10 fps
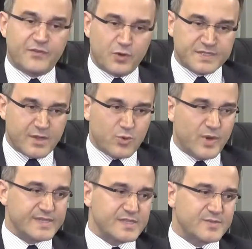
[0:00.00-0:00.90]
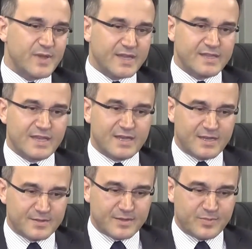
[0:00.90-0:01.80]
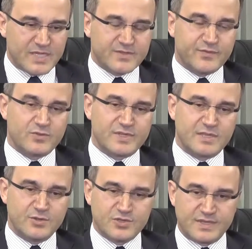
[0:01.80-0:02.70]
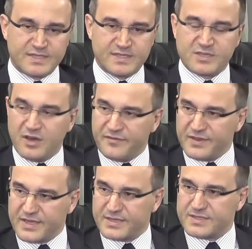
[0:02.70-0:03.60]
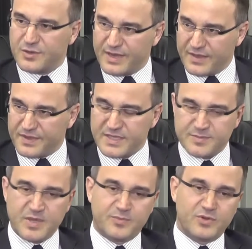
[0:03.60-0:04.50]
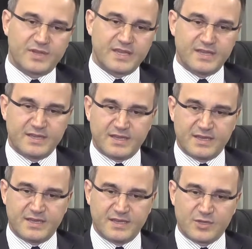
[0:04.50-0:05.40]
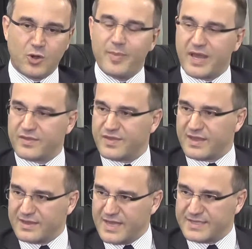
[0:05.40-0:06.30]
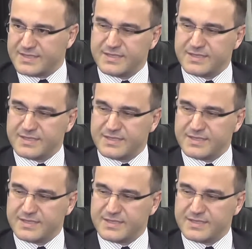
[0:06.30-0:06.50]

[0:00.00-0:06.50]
course, everyone is expecting the peaceful resolution of this conflict so that these people can go back to their lands.